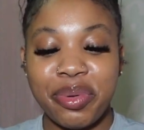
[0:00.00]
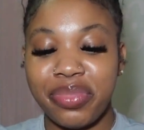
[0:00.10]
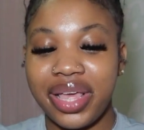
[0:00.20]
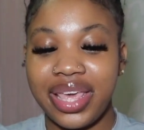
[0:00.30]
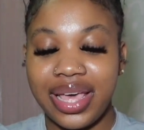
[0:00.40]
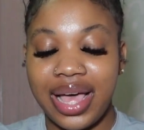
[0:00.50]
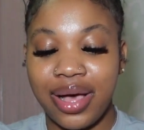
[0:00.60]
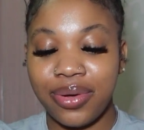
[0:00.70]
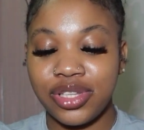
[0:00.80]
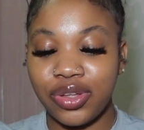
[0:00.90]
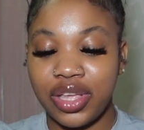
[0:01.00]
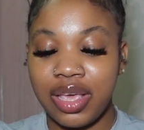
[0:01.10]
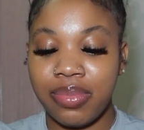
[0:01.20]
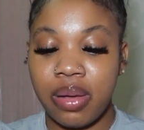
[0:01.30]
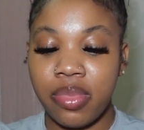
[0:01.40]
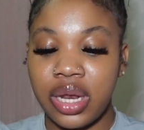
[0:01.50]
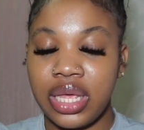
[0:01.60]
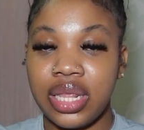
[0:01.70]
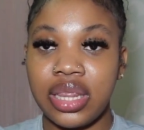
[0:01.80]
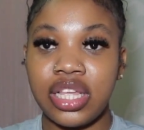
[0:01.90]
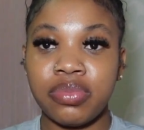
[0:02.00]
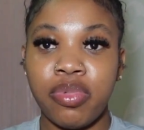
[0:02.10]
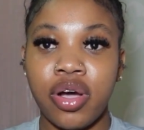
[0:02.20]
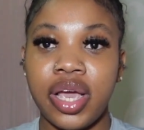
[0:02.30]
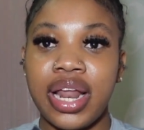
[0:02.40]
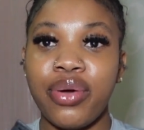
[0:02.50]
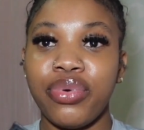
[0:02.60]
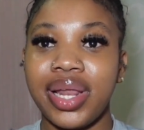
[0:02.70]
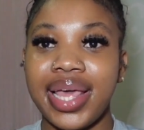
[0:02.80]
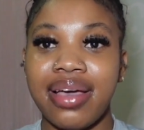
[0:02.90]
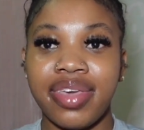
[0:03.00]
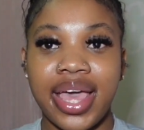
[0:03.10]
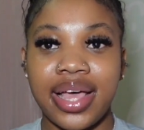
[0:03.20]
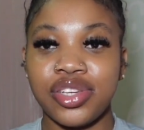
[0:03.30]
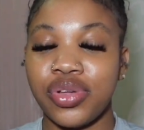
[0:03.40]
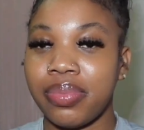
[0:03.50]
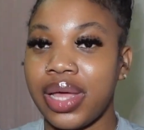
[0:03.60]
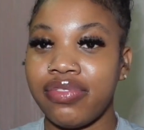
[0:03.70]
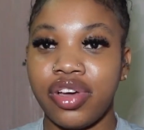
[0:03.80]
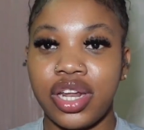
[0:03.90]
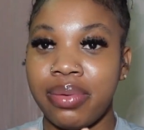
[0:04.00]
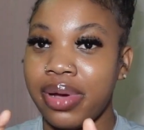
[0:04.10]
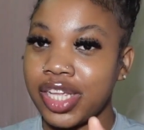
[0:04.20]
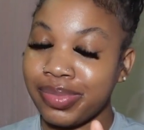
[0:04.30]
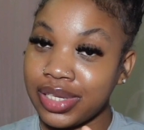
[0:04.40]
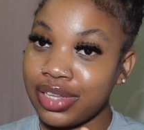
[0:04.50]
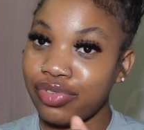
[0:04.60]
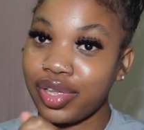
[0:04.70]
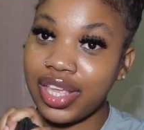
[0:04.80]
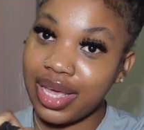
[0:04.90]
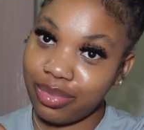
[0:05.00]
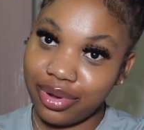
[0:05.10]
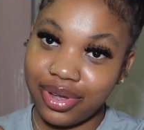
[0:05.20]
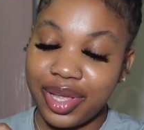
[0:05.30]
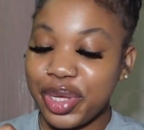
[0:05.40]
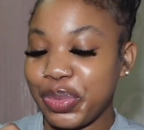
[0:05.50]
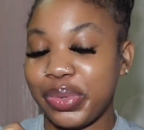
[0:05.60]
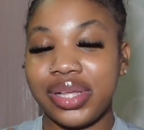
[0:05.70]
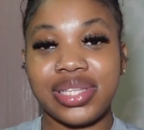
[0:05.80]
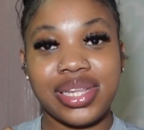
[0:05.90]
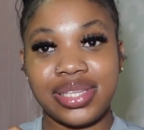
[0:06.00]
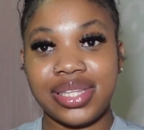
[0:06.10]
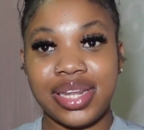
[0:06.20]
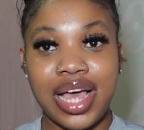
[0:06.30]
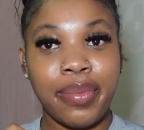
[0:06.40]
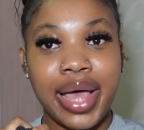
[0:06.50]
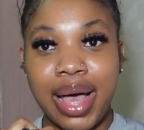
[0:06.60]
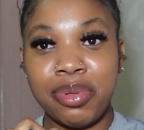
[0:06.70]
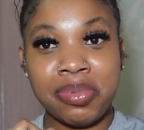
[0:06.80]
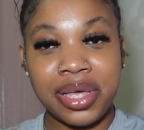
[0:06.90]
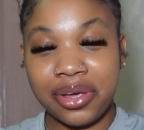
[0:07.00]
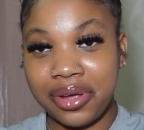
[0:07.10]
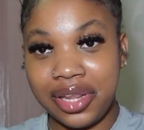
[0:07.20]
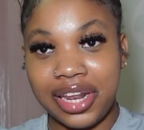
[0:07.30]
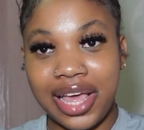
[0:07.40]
But yeah, I also keep my money in this part, and I rarely have cash, so I'm not even gonna embarrass myself on camera because listen, I'm an Apple Pay girly.